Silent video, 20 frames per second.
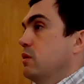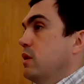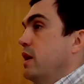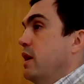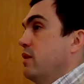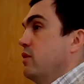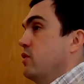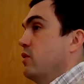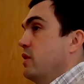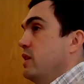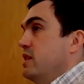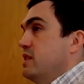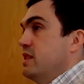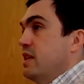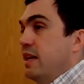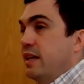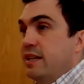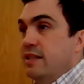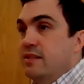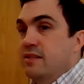Okay, 30
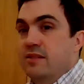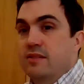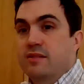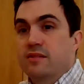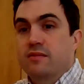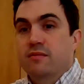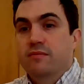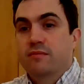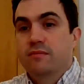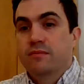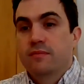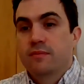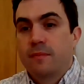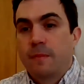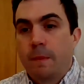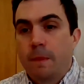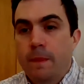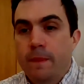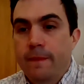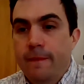seconds.
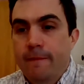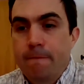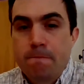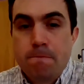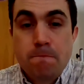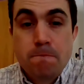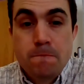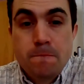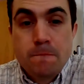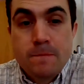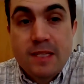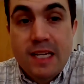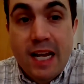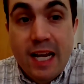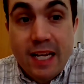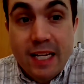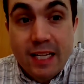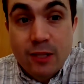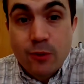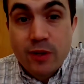
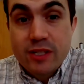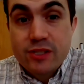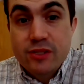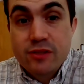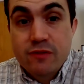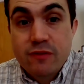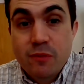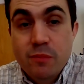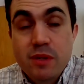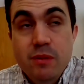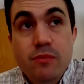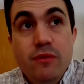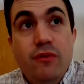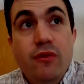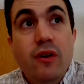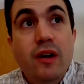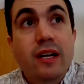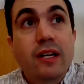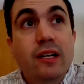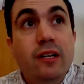Any questions for me
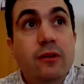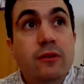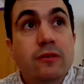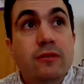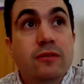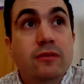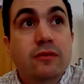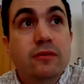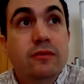before I go?